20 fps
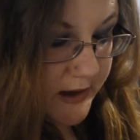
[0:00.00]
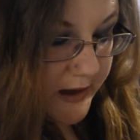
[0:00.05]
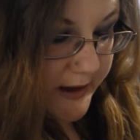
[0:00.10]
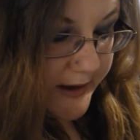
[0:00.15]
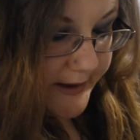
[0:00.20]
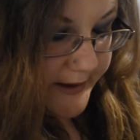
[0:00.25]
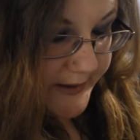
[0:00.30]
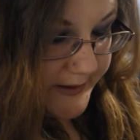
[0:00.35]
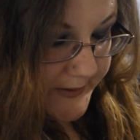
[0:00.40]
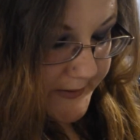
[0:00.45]

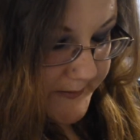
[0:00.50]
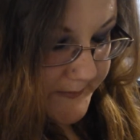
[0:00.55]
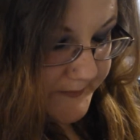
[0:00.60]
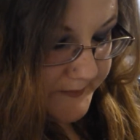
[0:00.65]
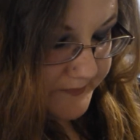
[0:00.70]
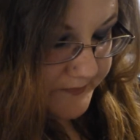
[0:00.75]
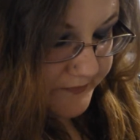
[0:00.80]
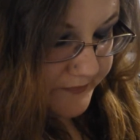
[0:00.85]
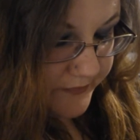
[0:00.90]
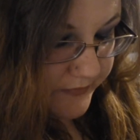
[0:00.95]

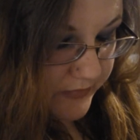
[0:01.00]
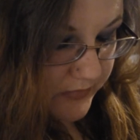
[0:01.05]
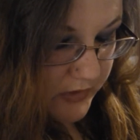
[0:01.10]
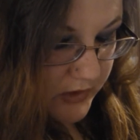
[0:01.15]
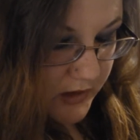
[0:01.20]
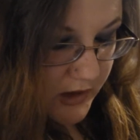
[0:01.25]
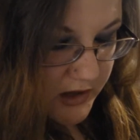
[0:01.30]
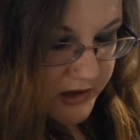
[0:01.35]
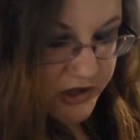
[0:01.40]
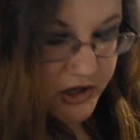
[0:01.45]
A
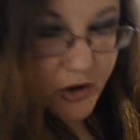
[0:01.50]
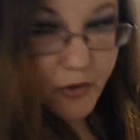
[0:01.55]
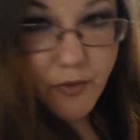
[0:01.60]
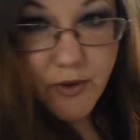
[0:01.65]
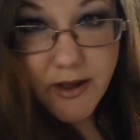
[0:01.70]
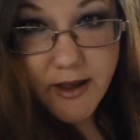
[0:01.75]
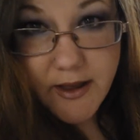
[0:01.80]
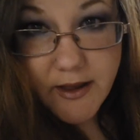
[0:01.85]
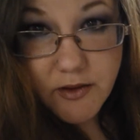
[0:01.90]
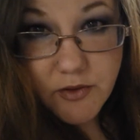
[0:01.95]

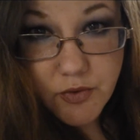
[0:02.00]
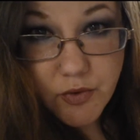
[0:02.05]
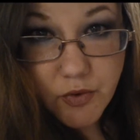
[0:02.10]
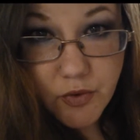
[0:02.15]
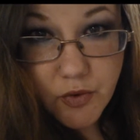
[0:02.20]
yoga